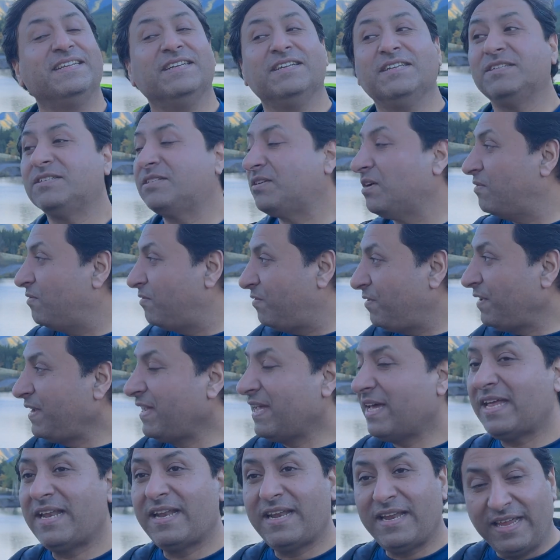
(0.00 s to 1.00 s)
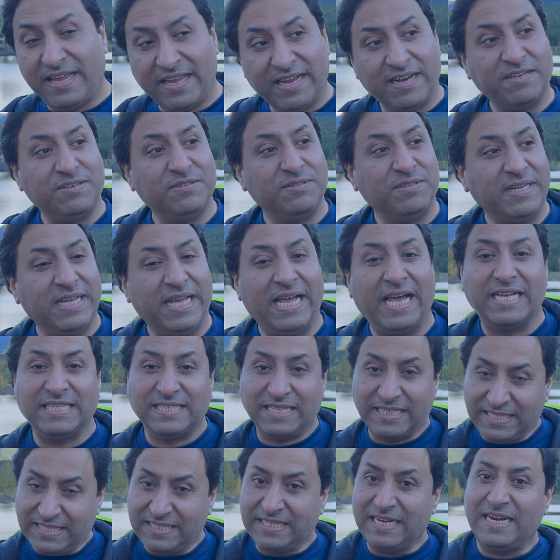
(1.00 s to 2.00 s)
So we are here today, as
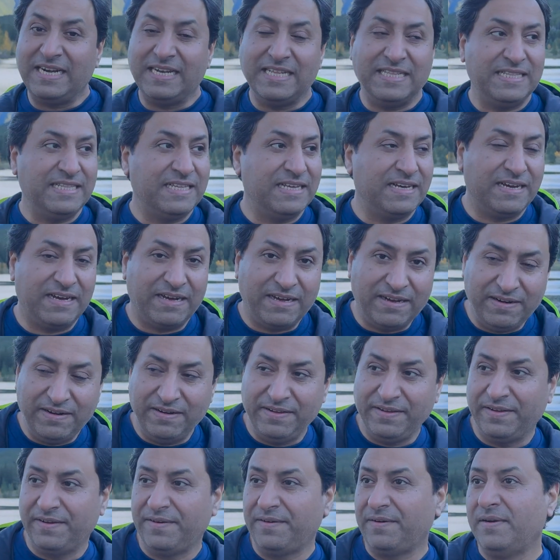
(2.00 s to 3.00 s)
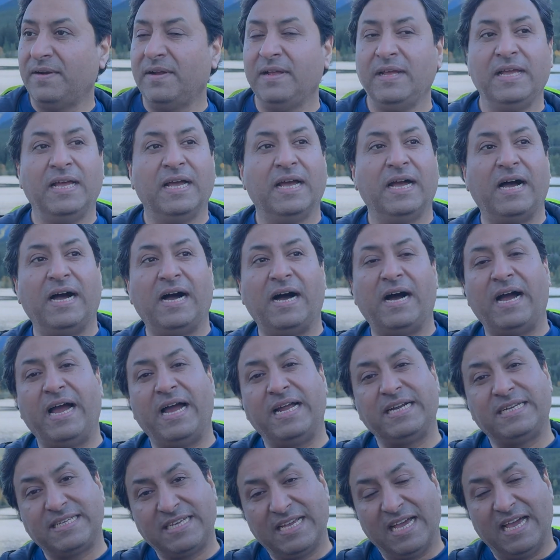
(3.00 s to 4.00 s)
I said in the earlier,
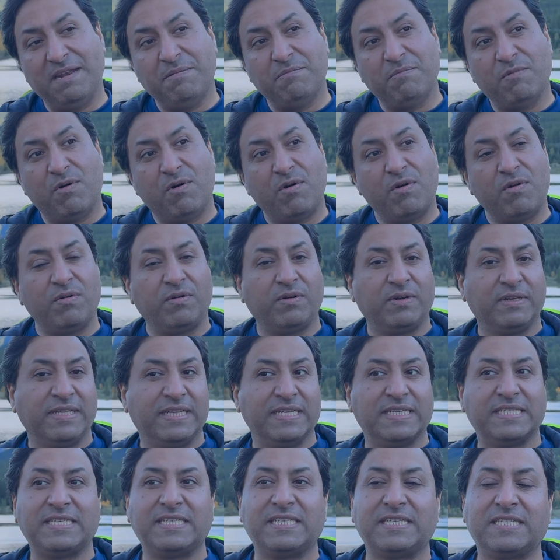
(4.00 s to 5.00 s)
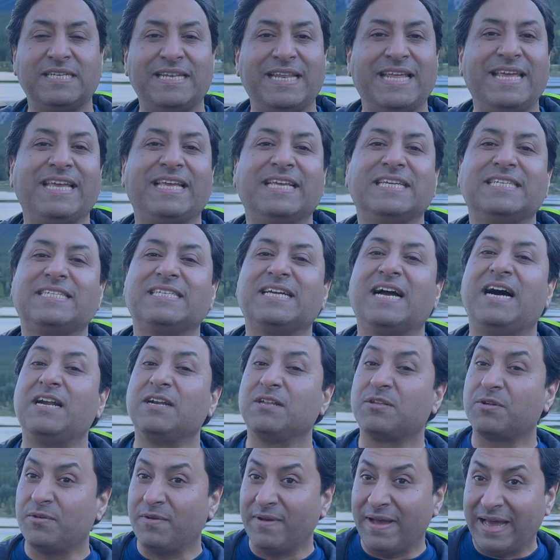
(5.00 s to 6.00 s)
at Canmore. This lake is called
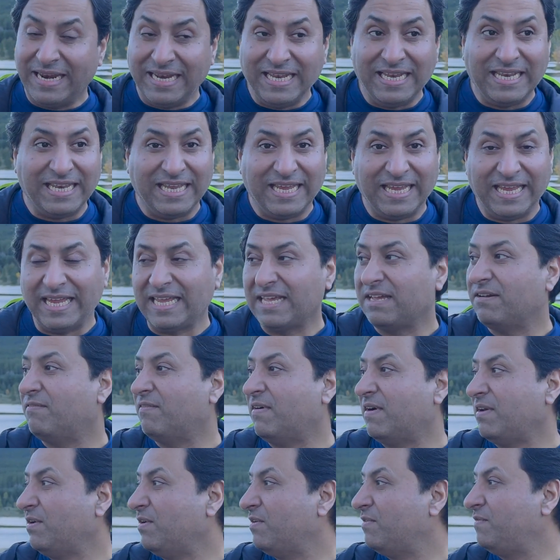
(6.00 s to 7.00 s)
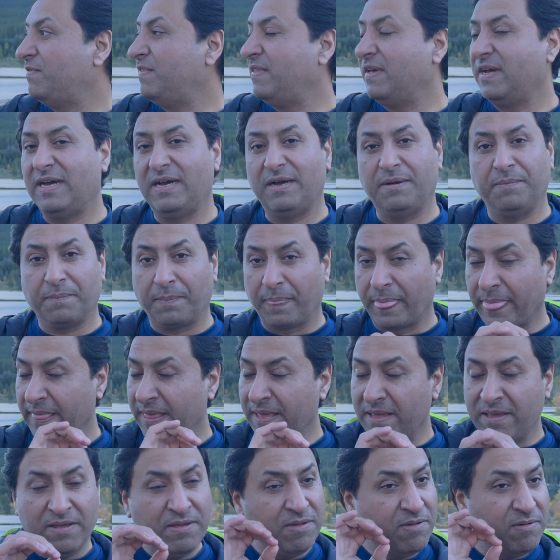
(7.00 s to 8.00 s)
Quarry Lake, one of the
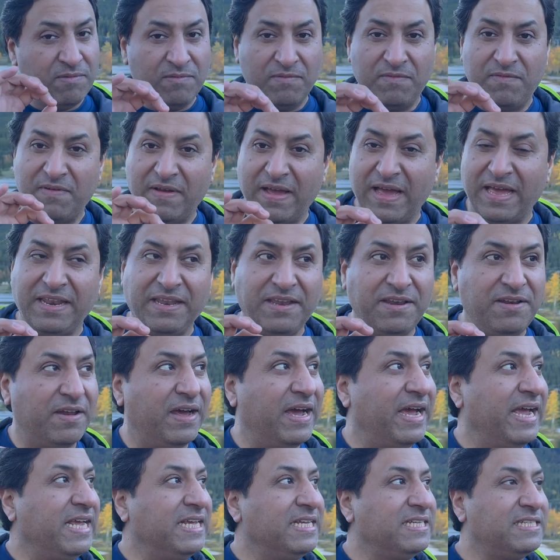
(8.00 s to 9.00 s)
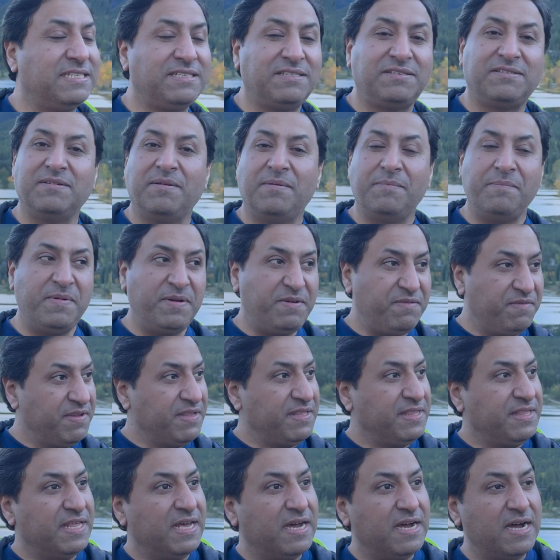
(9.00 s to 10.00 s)
very nice
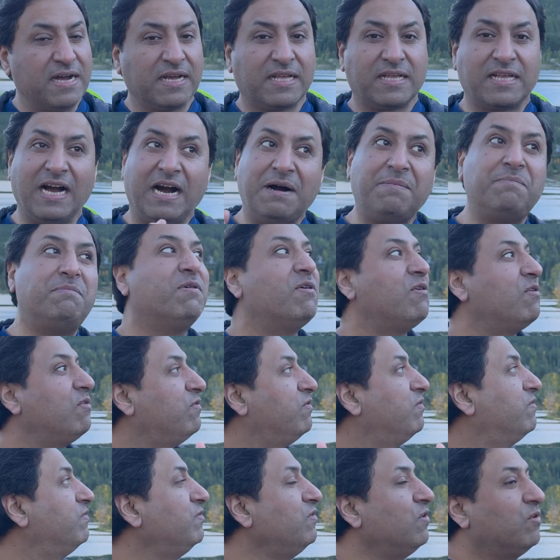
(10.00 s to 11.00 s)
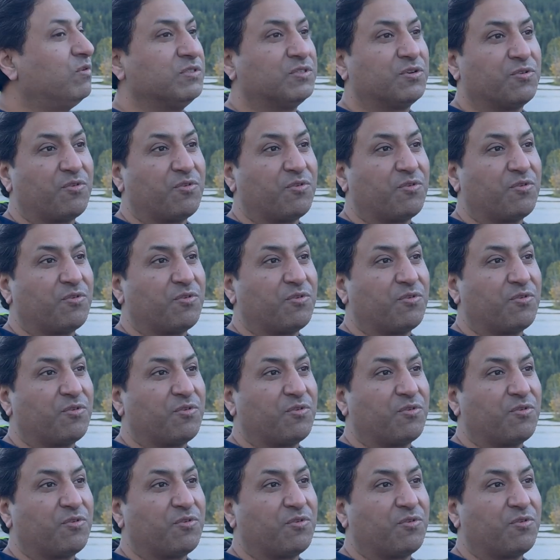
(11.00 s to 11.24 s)
between the cup of those